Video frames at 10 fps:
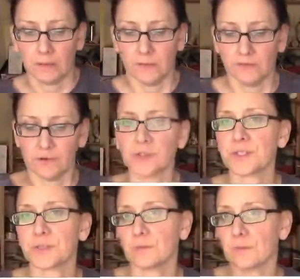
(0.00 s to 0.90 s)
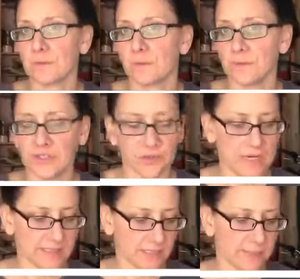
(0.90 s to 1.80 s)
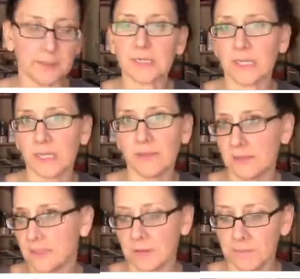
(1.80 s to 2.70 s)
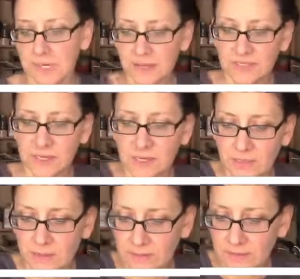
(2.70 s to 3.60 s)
First, rinse your hands in a bucket and then dump it outside.